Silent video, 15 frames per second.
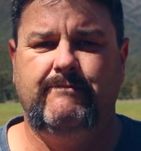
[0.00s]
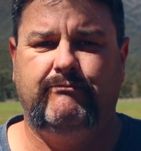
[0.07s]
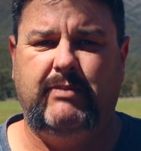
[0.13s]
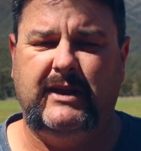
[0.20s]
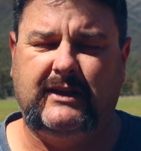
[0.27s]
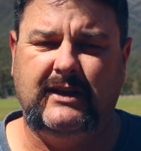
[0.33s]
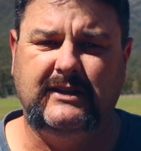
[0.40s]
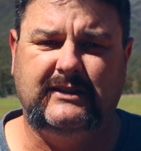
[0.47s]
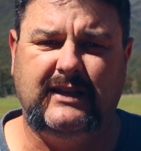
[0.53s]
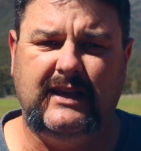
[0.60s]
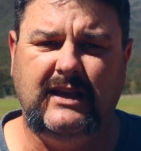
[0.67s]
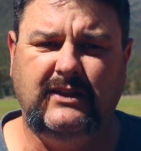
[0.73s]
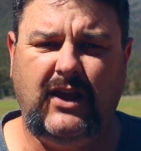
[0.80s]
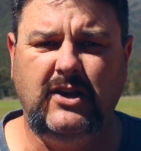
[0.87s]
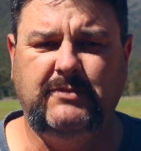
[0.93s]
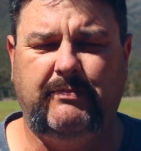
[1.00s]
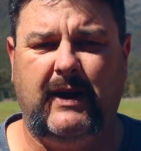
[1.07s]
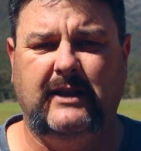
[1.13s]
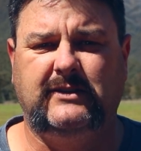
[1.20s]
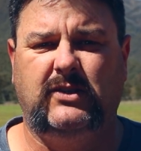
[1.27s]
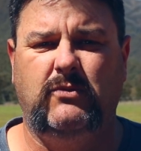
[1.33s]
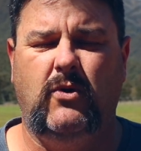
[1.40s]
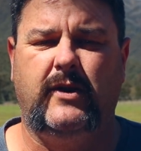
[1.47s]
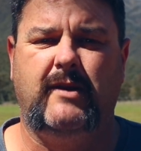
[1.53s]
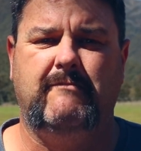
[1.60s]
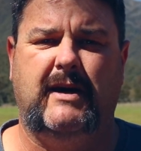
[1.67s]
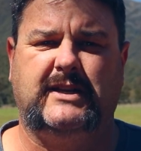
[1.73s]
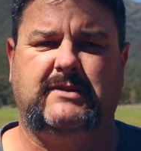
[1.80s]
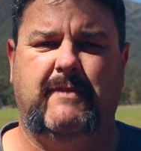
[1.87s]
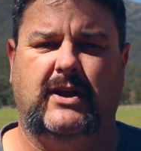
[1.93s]
because those parts of the world are
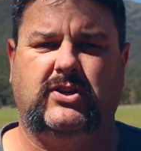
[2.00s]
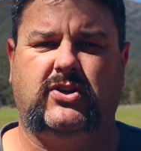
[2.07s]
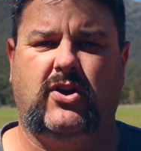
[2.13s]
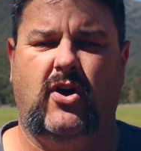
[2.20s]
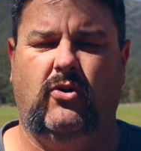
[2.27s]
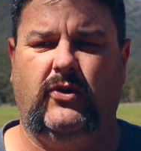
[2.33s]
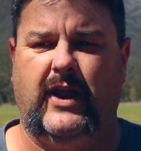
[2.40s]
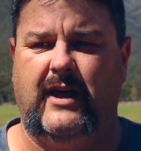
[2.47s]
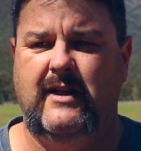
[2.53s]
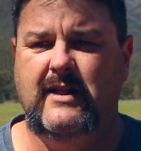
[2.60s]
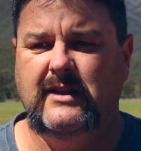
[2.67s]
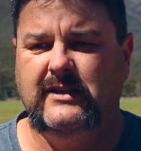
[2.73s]
much, much colder.